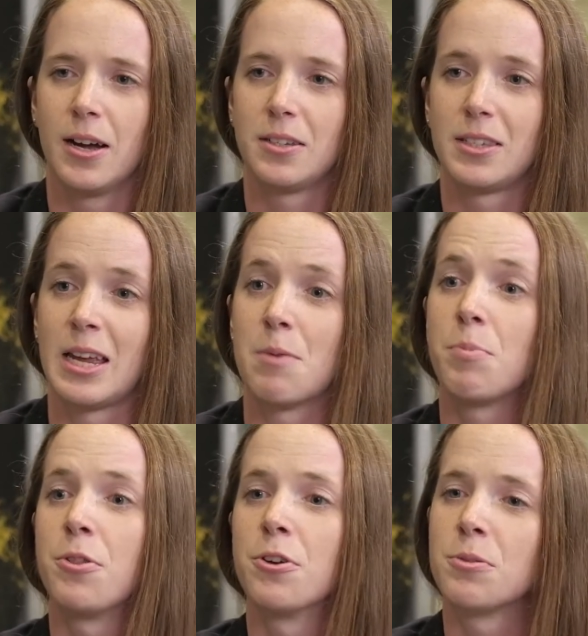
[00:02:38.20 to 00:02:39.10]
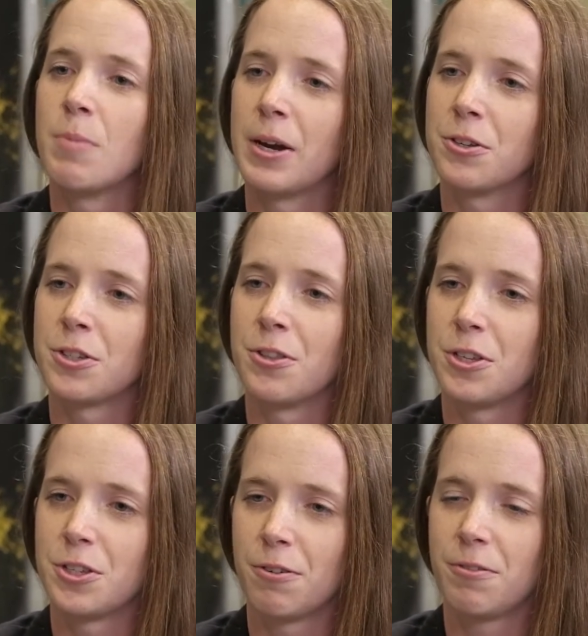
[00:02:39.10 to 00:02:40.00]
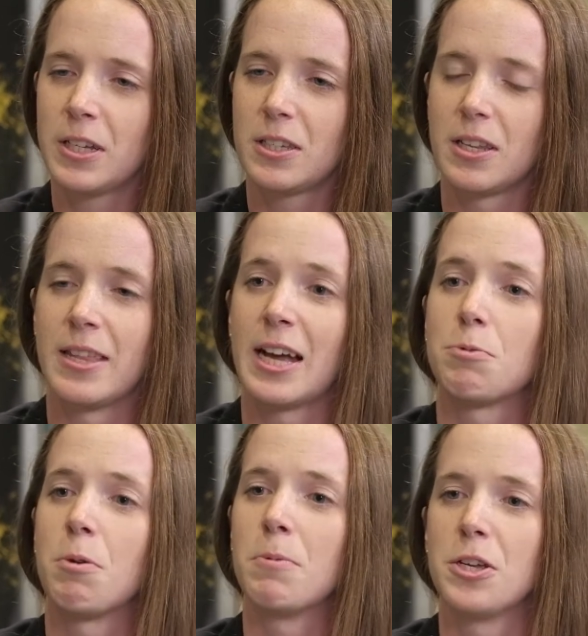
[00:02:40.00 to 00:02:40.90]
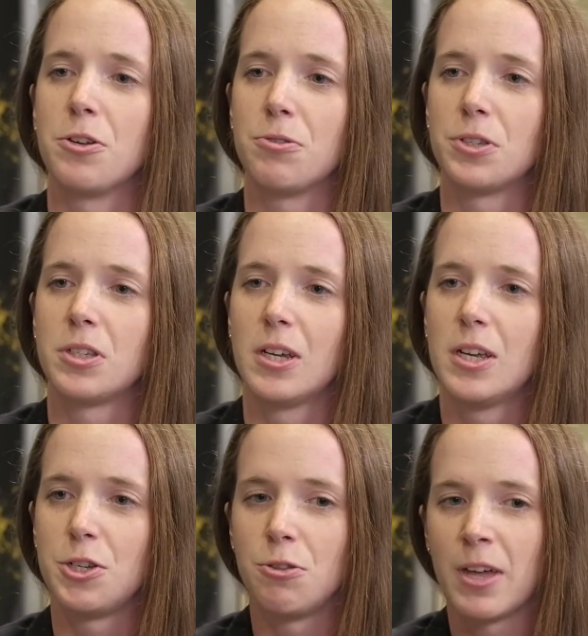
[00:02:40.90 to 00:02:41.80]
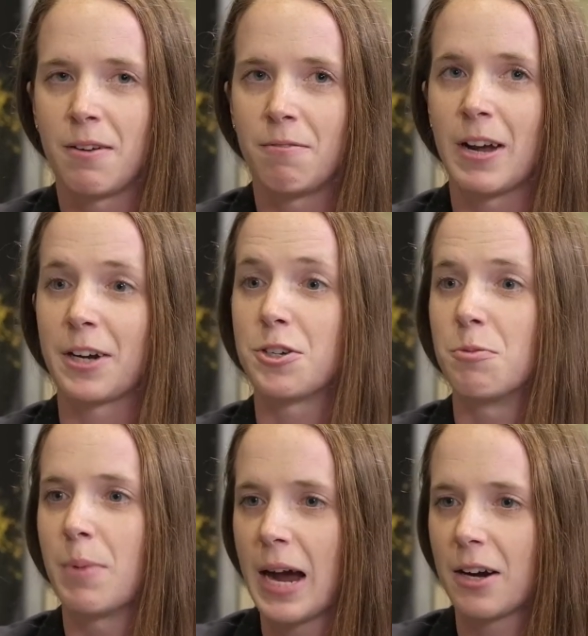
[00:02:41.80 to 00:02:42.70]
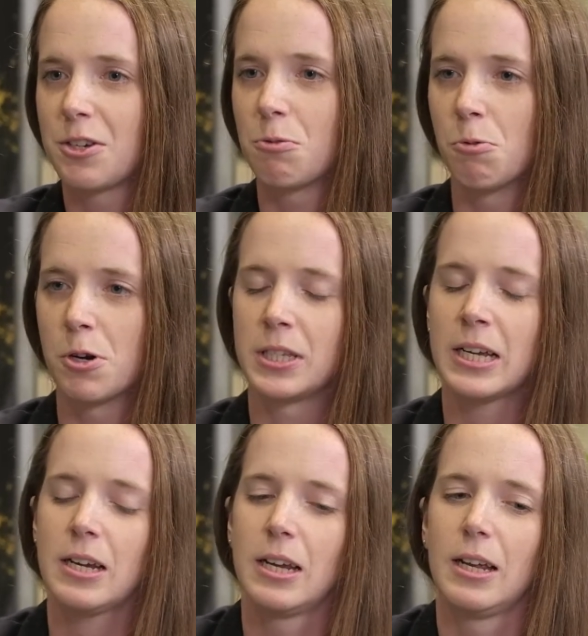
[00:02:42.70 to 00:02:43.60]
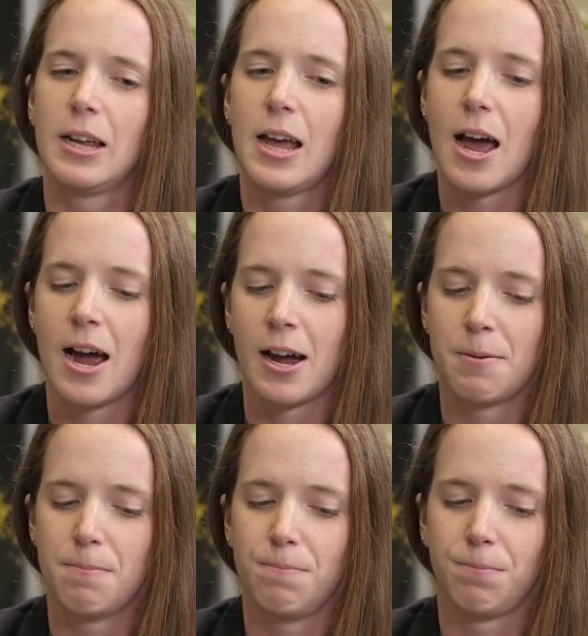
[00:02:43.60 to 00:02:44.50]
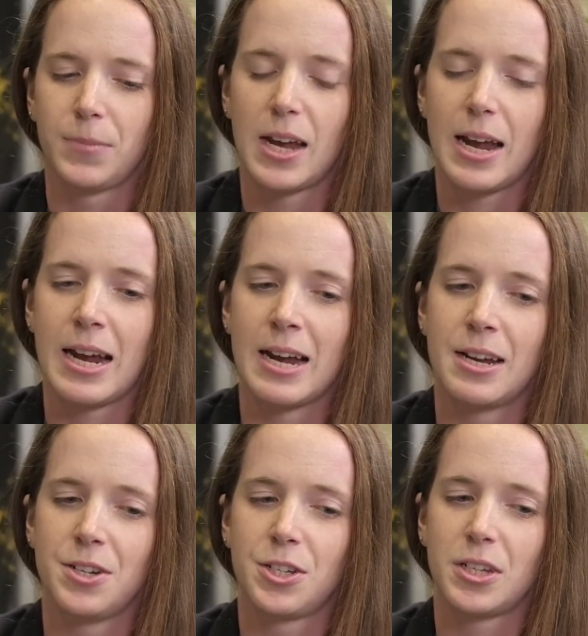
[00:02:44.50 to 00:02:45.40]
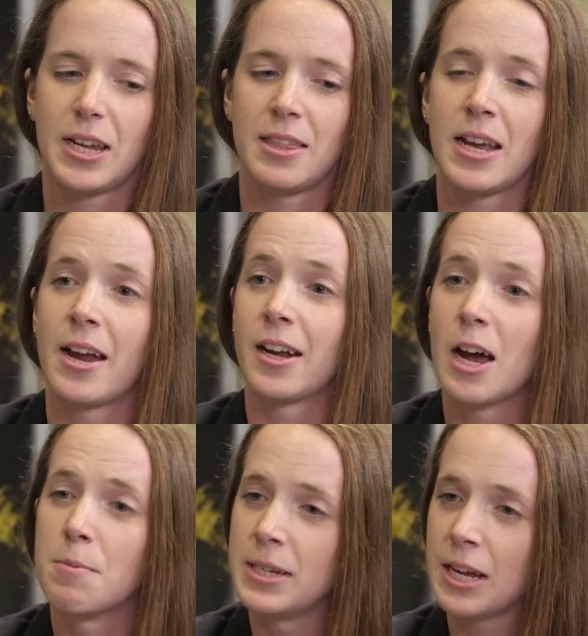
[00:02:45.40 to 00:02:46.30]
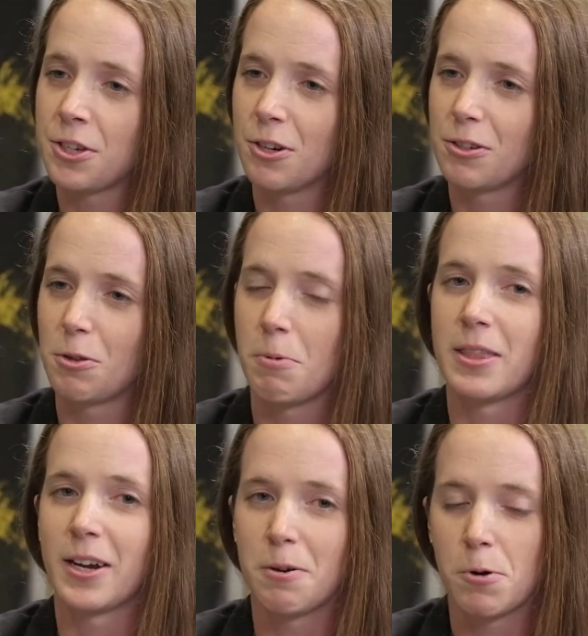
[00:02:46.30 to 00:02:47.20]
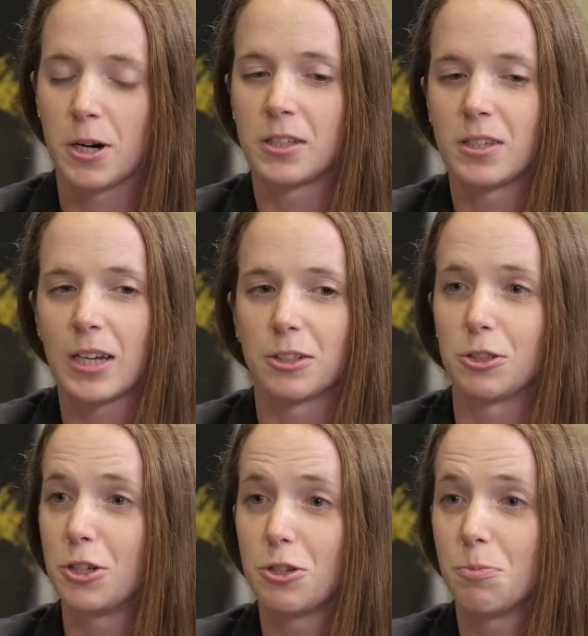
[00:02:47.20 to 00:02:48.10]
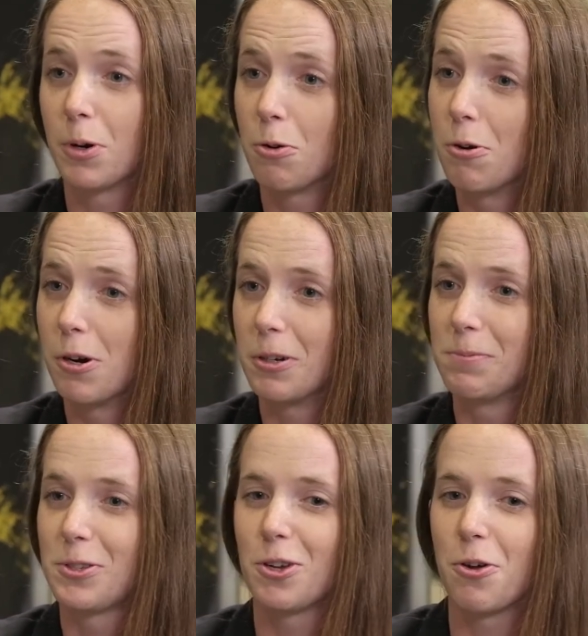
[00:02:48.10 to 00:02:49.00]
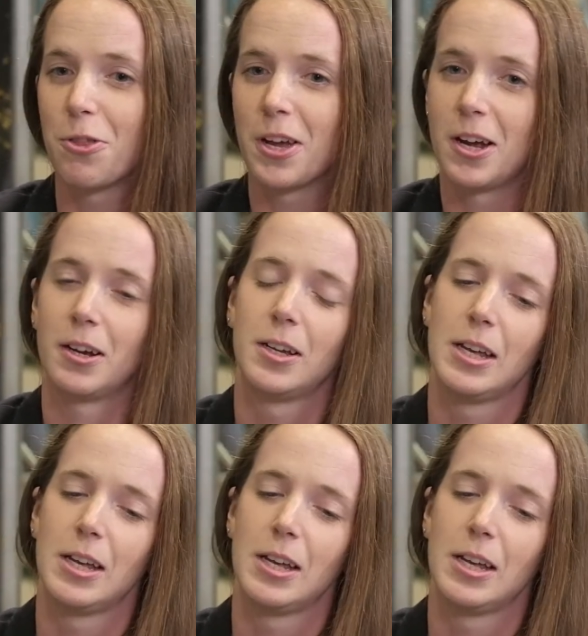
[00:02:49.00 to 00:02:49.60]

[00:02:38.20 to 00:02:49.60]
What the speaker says: sample those metals on the surface, and that's what we use to then vector back towards it. And in the Atacama Desert, the way that it works is actually super cool. So the